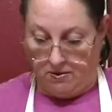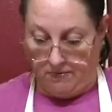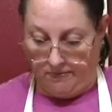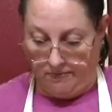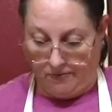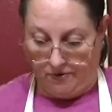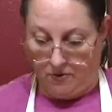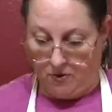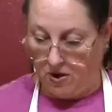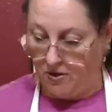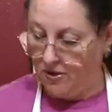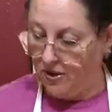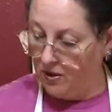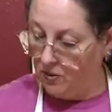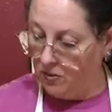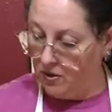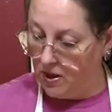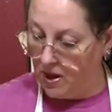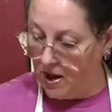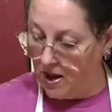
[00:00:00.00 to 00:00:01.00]
So I think
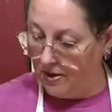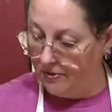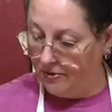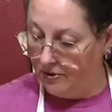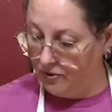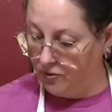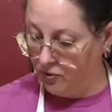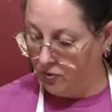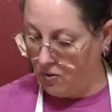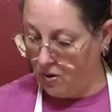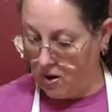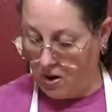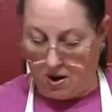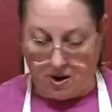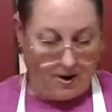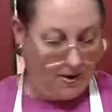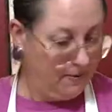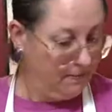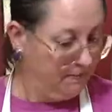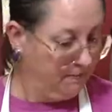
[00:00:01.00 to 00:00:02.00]
we'll add the
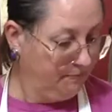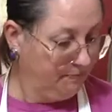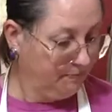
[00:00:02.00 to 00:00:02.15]
dry.